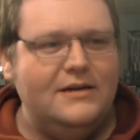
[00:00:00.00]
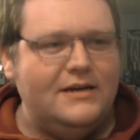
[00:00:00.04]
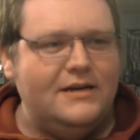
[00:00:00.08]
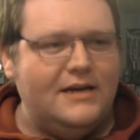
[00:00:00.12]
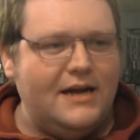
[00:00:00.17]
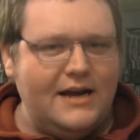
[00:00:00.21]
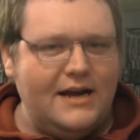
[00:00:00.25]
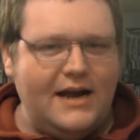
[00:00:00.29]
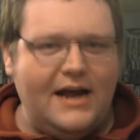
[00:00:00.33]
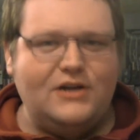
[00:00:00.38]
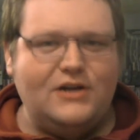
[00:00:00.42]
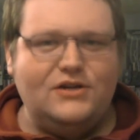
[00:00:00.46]

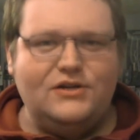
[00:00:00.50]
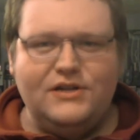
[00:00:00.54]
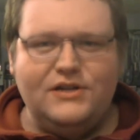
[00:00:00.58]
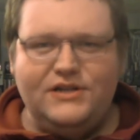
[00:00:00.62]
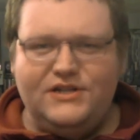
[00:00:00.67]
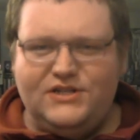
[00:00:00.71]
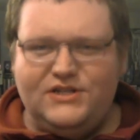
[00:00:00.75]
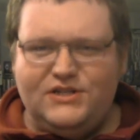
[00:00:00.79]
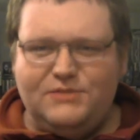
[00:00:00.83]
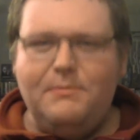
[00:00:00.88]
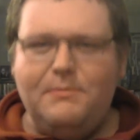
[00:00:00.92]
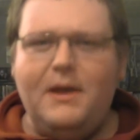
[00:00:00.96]
can actually
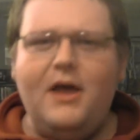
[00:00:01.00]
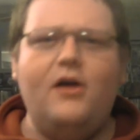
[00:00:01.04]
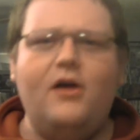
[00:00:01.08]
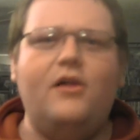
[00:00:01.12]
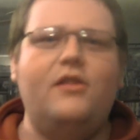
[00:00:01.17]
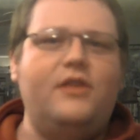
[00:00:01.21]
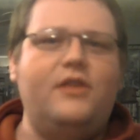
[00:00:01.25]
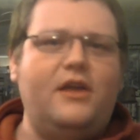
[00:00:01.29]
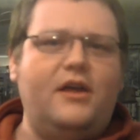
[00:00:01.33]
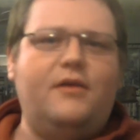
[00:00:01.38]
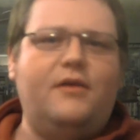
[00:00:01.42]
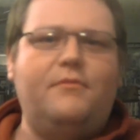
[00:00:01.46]

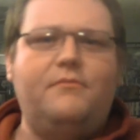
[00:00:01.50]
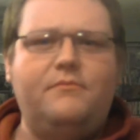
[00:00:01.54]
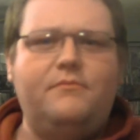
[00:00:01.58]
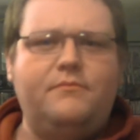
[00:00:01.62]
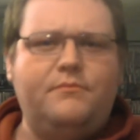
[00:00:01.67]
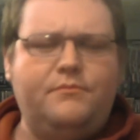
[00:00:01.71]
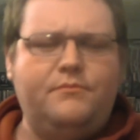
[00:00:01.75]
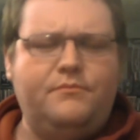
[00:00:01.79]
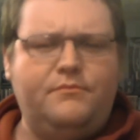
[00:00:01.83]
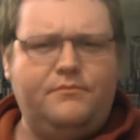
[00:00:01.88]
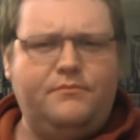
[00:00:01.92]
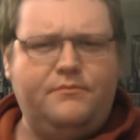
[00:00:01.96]
smell them
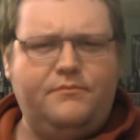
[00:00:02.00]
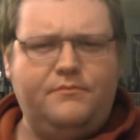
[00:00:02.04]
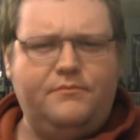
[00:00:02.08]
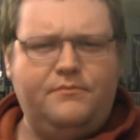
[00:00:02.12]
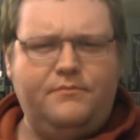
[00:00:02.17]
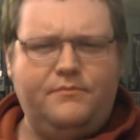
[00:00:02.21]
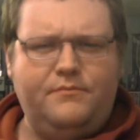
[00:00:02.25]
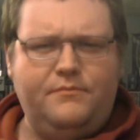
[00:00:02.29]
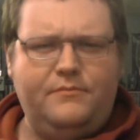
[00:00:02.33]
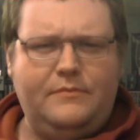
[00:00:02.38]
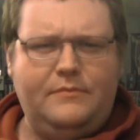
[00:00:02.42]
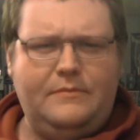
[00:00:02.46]

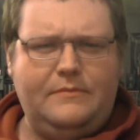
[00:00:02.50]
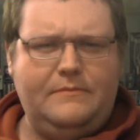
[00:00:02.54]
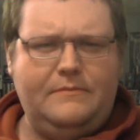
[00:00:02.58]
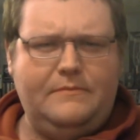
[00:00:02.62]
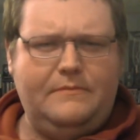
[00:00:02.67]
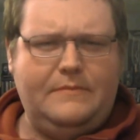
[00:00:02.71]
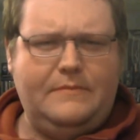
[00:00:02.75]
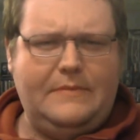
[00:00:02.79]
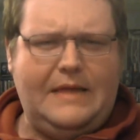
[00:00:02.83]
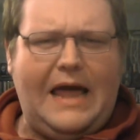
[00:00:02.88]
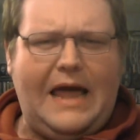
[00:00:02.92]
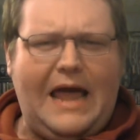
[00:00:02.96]

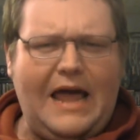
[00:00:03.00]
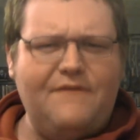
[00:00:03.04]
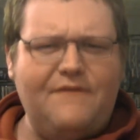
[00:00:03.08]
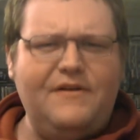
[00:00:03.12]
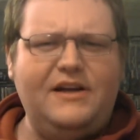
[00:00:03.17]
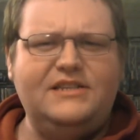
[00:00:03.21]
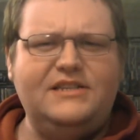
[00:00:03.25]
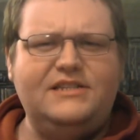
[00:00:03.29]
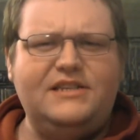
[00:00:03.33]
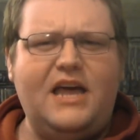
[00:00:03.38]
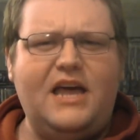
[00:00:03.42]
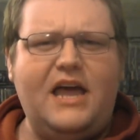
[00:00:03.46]

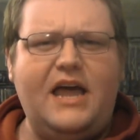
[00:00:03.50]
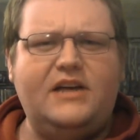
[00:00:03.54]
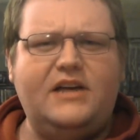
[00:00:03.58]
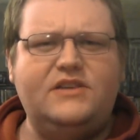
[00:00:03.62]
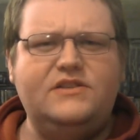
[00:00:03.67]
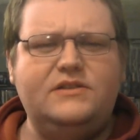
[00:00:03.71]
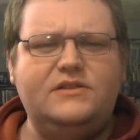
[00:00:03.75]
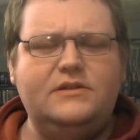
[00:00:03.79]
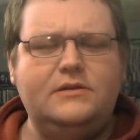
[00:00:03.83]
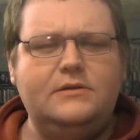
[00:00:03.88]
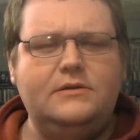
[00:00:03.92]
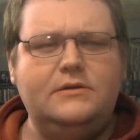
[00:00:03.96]
having
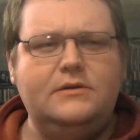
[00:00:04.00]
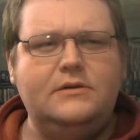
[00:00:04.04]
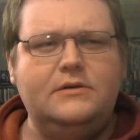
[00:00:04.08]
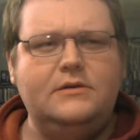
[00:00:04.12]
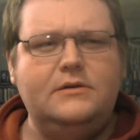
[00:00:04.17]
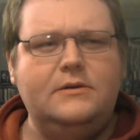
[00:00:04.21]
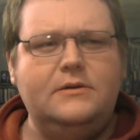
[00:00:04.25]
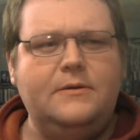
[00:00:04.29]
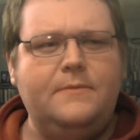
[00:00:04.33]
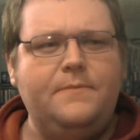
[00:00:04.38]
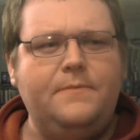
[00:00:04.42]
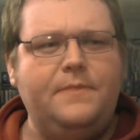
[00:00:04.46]
sex.
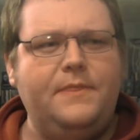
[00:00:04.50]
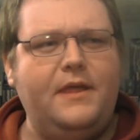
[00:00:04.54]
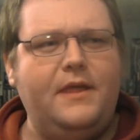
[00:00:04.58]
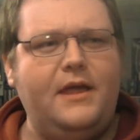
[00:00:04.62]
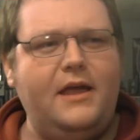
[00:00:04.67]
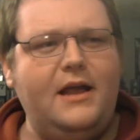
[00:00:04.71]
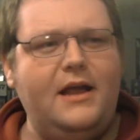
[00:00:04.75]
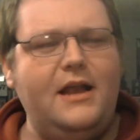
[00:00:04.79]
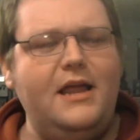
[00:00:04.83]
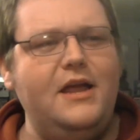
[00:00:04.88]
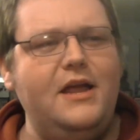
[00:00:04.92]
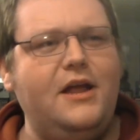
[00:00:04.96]

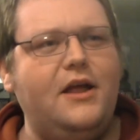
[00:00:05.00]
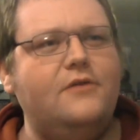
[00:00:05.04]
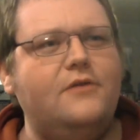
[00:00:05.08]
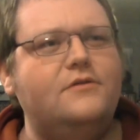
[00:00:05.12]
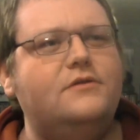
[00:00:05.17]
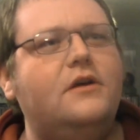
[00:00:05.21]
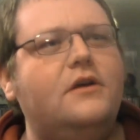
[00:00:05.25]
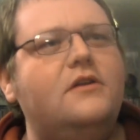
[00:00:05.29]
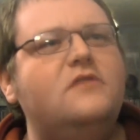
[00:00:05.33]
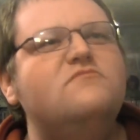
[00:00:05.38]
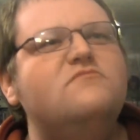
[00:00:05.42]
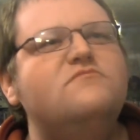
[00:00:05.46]
And he
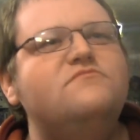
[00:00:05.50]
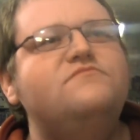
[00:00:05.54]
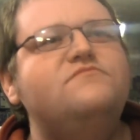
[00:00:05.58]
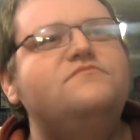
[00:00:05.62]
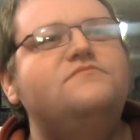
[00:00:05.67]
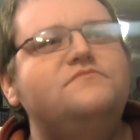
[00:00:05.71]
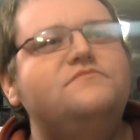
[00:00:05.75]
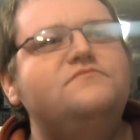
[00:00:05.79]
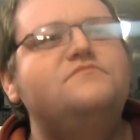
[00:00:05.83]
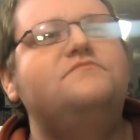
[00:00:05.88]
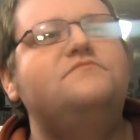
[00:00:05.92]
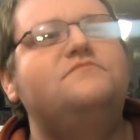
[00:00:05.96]
goes,
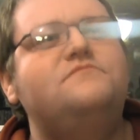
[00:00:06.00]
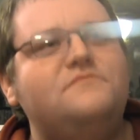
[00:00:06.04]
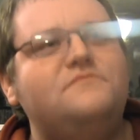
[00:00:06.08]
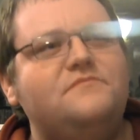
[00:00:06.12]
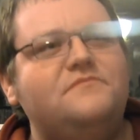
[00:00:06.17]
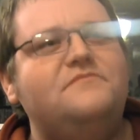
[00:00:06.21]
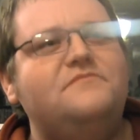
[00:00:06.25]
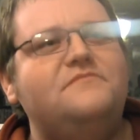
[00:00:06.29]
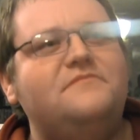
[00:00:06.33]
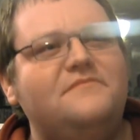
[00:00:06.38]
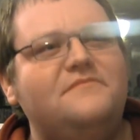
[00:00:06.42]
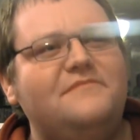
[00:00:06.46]

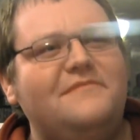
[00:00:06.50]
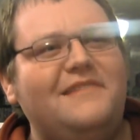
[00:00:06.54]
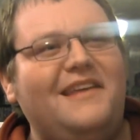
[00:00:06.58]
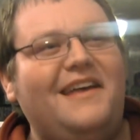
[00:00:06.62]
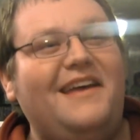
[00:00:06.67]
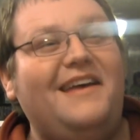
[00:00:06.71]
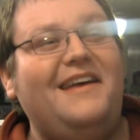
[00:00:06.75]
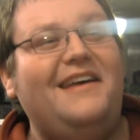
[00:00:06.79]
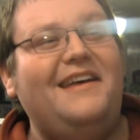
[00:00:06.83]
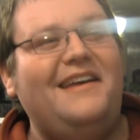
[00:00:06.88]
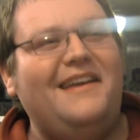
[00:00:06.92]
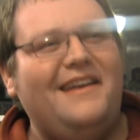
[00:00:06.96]

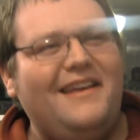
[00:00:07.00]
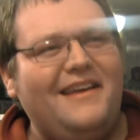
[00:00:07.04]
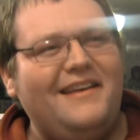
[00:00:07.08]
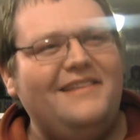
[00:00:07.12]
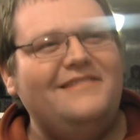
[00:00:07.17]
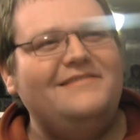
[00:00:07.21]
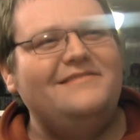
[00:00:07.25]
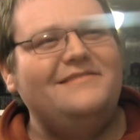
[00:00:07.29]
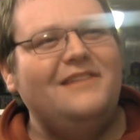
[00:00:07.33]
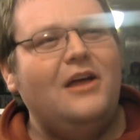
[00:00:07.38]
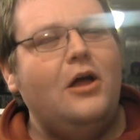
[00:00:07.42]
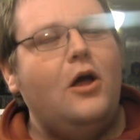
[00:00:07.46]
ah,
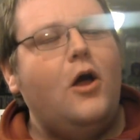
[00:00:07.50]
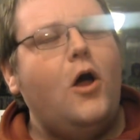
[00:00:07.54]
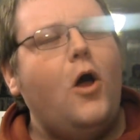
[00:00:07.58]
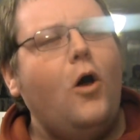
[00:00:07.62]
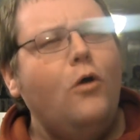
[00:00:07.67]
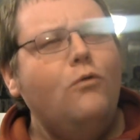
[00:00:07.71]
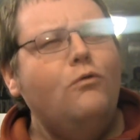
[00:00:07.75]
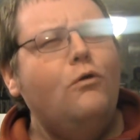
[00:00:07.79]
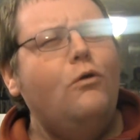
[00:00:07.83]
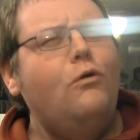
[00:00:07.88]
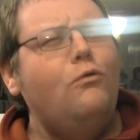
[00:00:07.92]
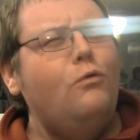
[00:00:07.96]

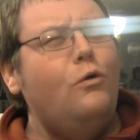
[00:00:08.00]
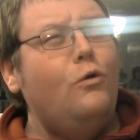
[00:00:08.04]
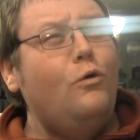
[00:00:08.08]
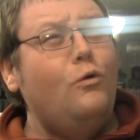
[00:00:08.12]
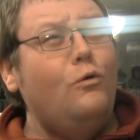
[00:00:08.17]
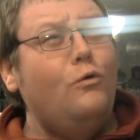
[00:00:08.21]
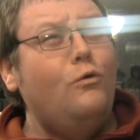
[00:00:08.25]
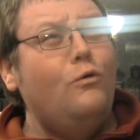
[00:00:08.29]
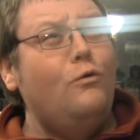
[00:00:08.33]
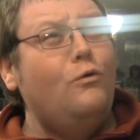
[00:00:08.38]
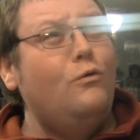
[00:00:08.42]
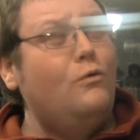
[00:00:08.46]

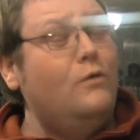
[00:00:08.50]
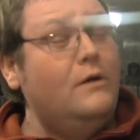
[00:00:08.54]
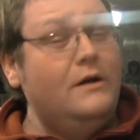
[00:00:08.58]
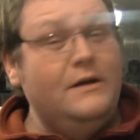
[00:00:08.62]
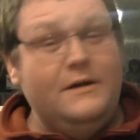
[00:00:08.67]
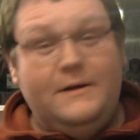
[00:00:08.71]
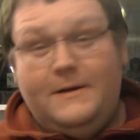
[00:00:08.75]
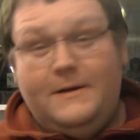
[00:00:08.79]
Oh!